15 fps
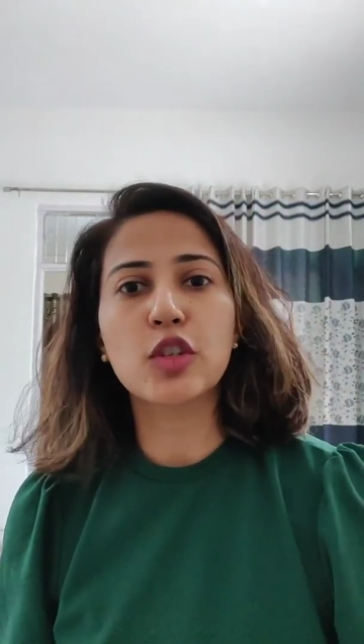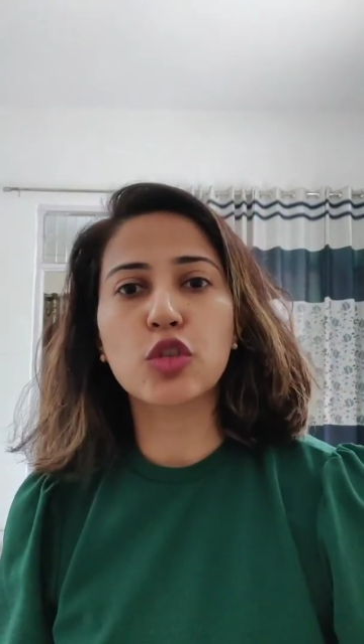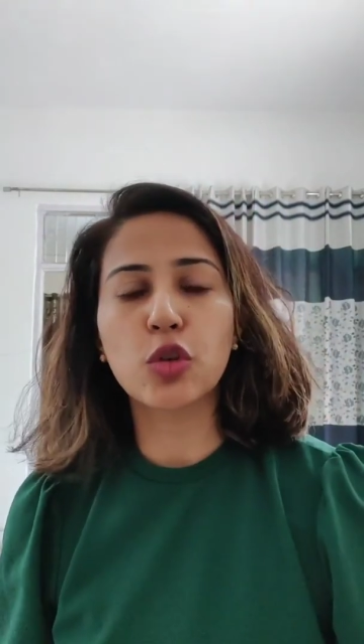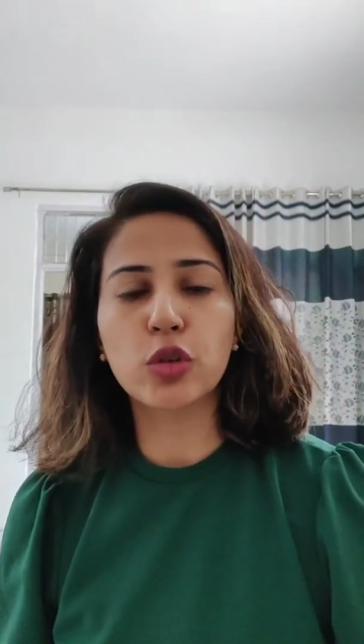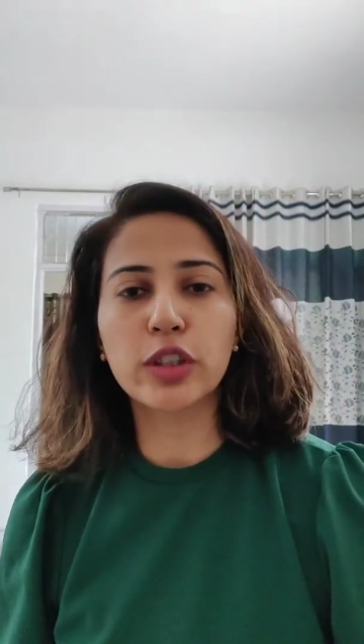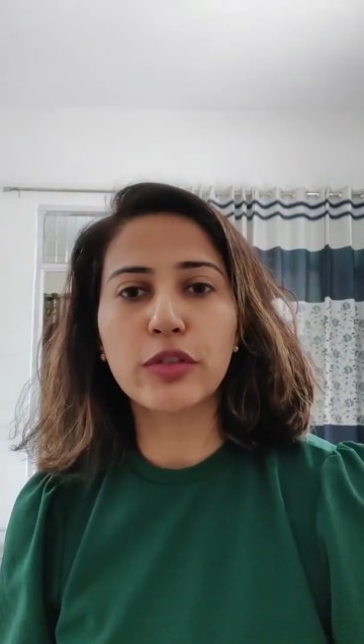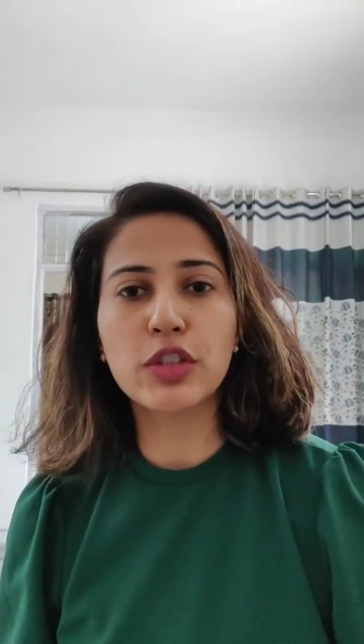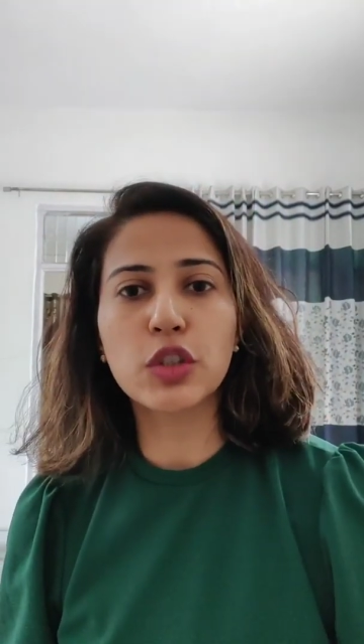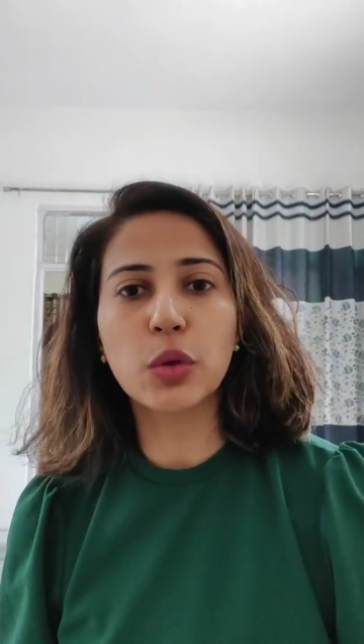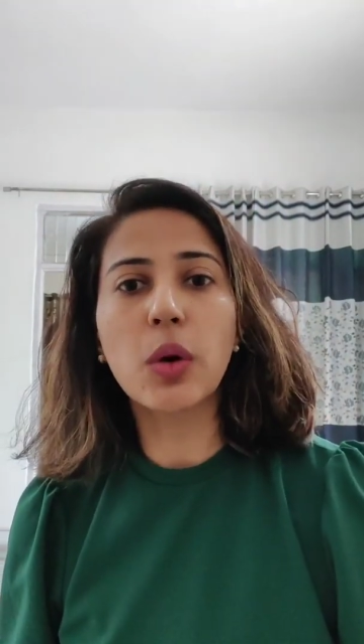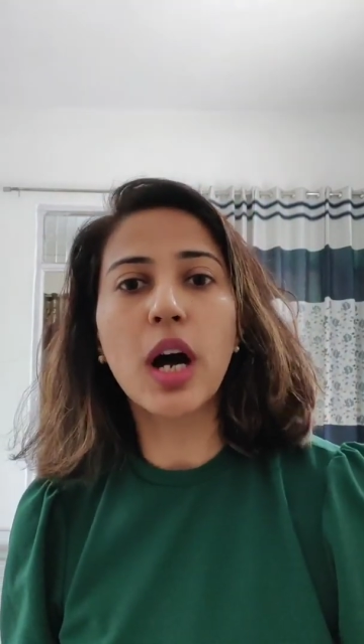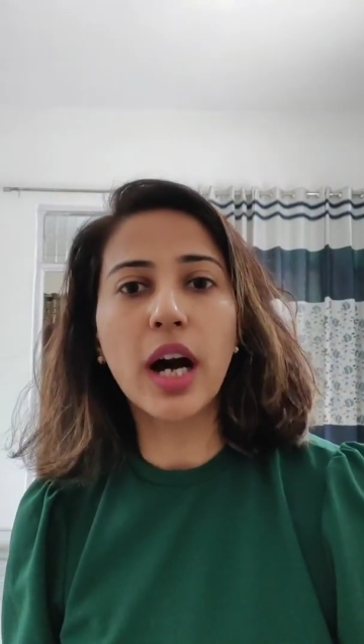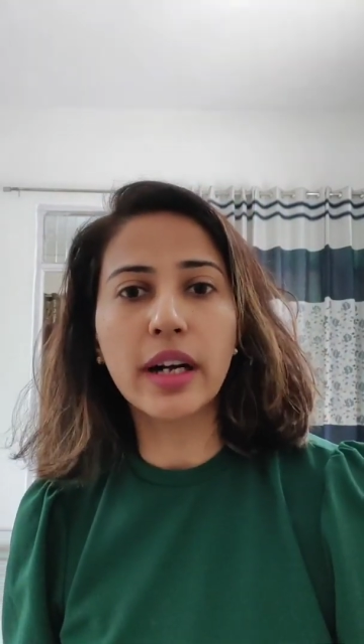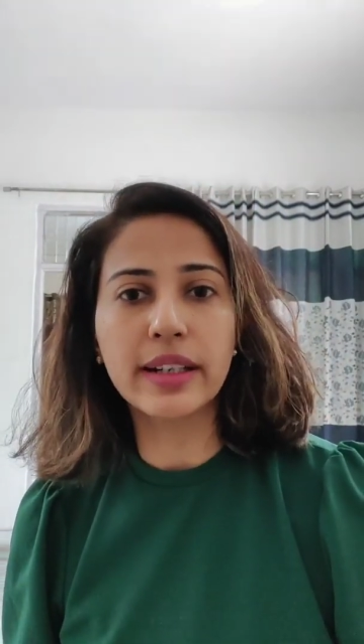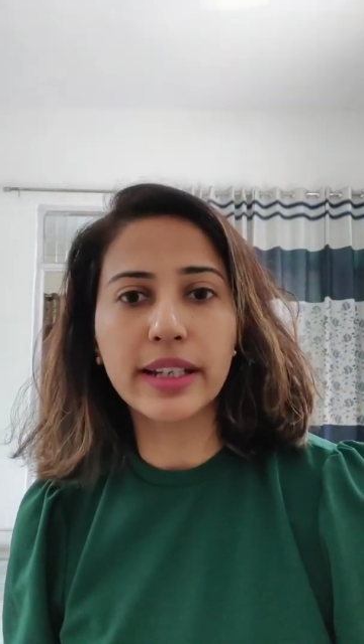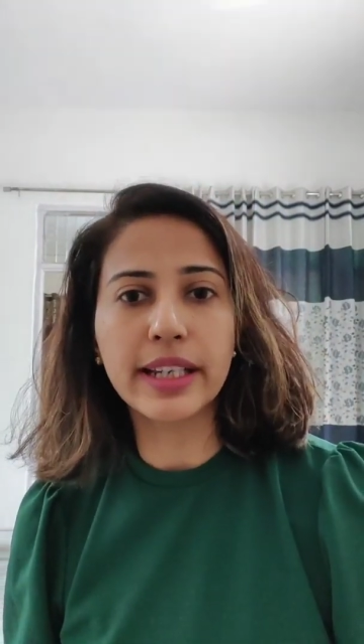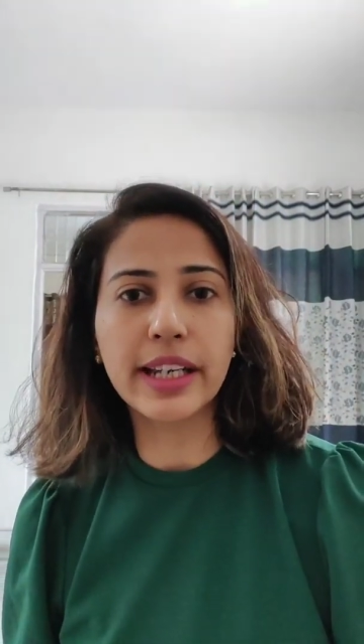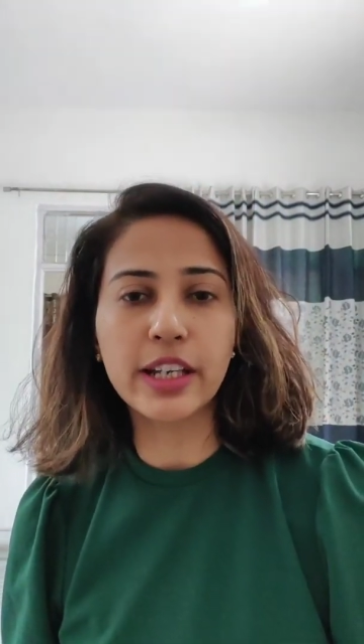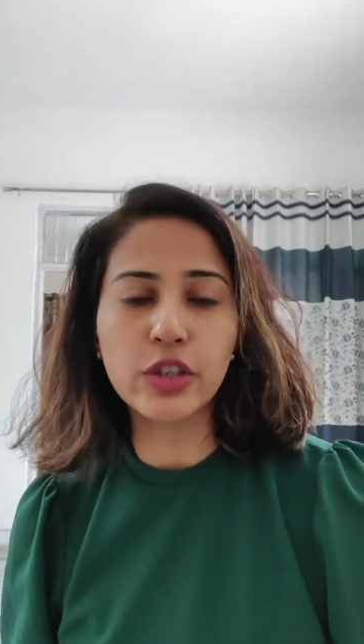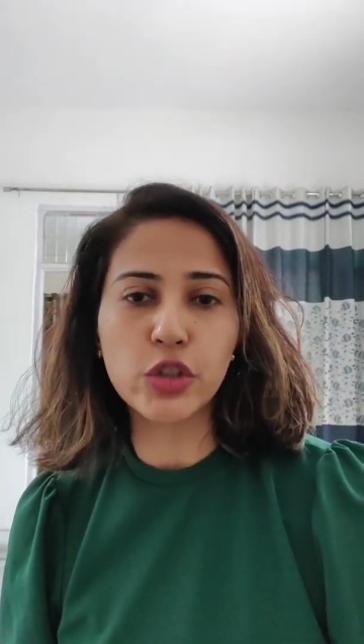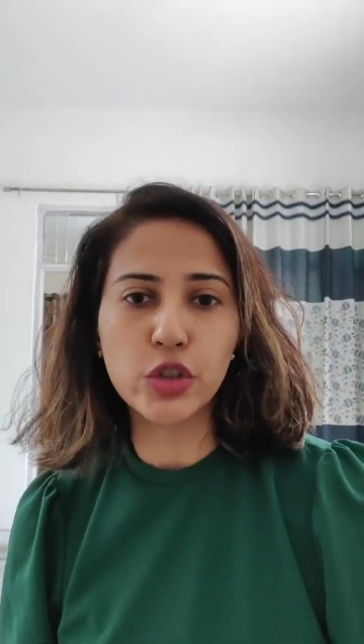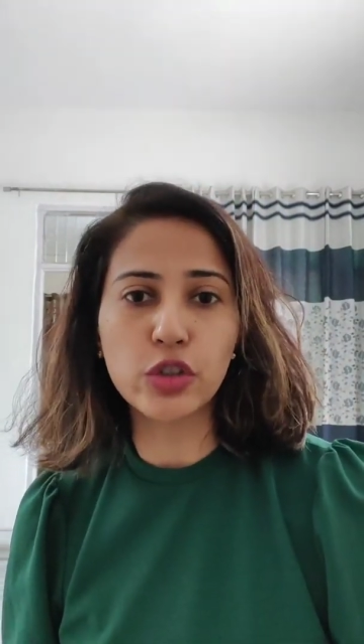So there was no
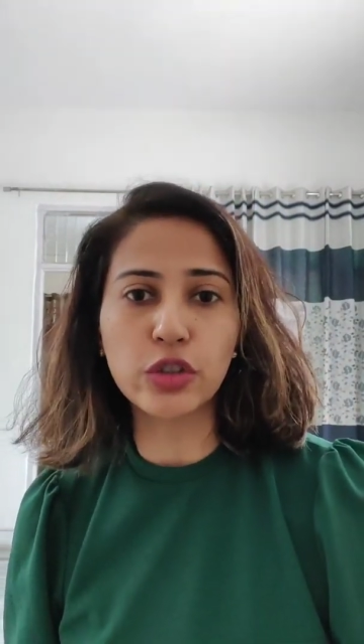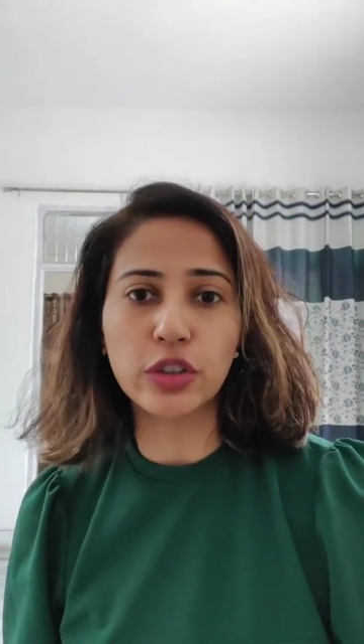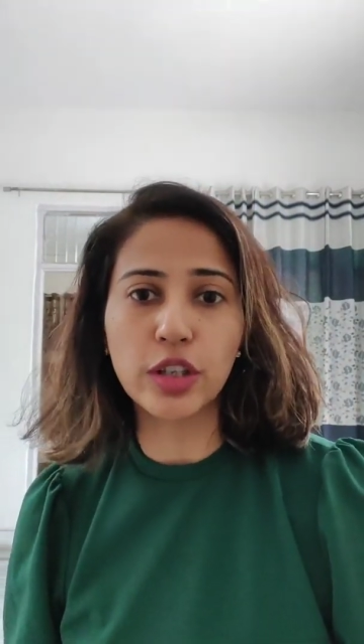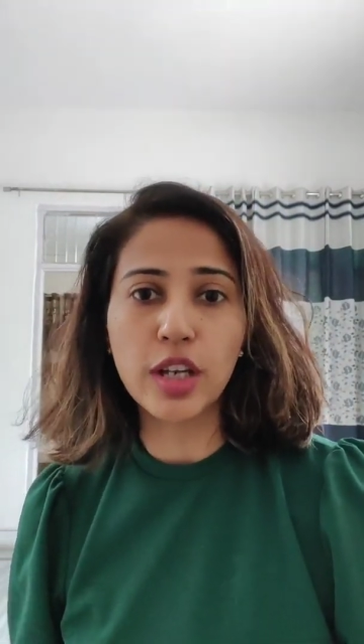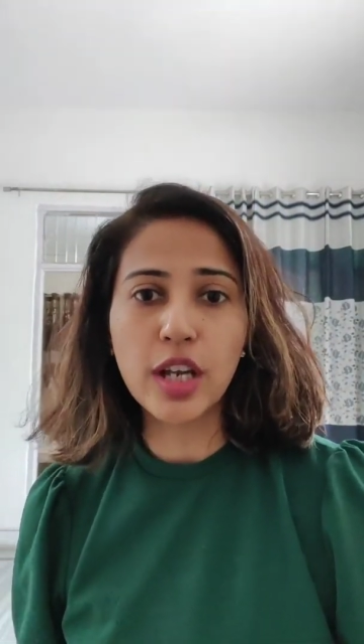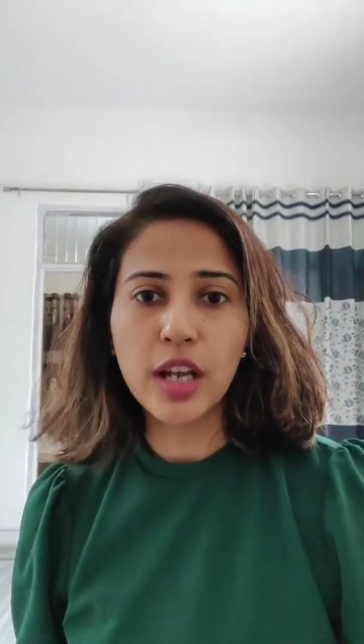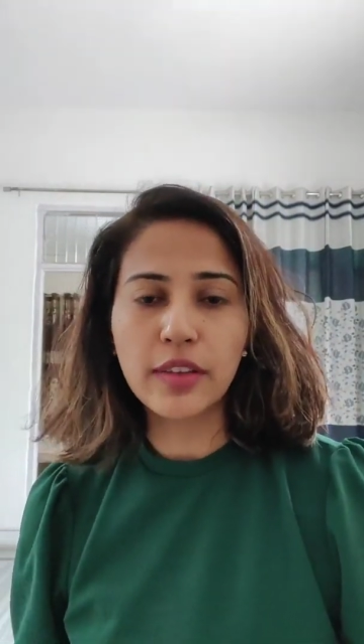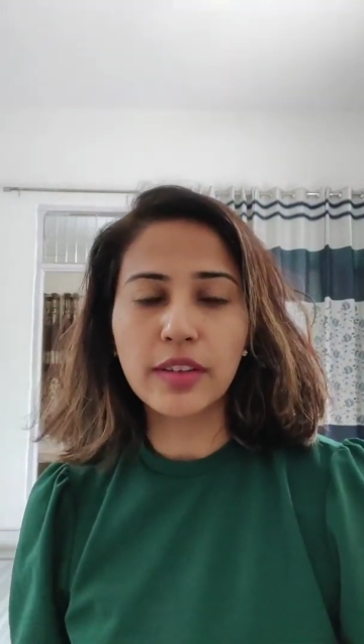herniation,